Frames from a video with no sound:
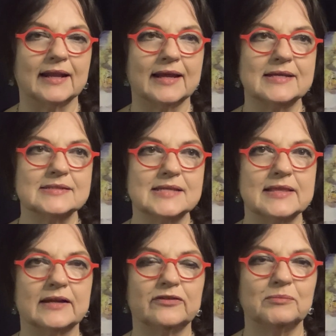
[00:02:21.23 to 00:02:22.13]
I can see
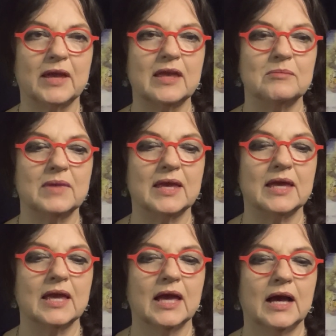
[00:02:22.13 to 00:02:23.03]
that it's making me
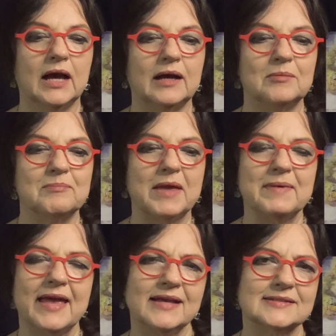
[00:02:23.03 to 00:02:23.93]
maybe
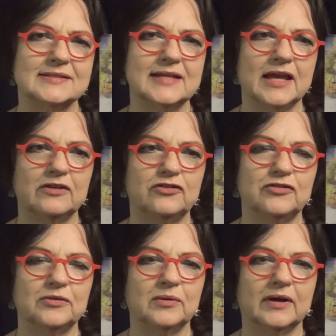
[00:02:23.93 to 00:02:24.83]
hesitate
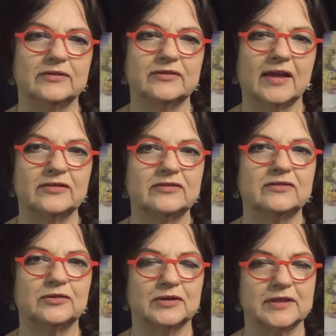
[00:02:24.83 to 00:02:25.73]
to assess
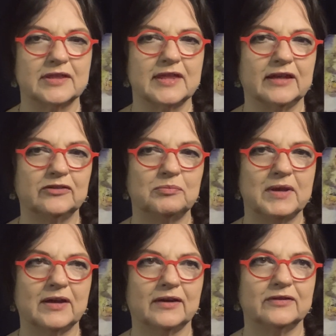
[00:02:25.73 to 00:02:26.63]
certain things
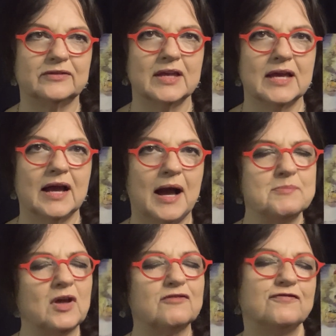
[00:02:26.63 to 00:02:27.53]
because I'm
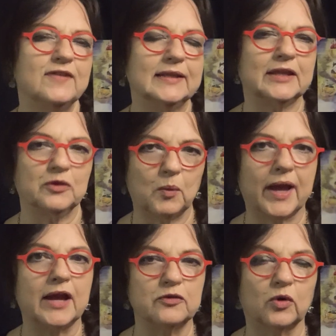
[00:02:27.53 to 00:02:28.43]
not feeling the way
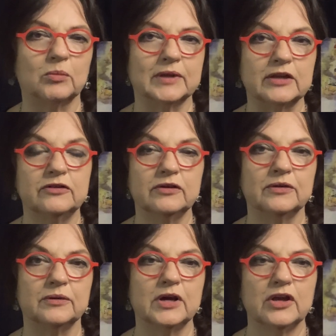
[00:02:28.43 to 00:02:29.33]
I normally do.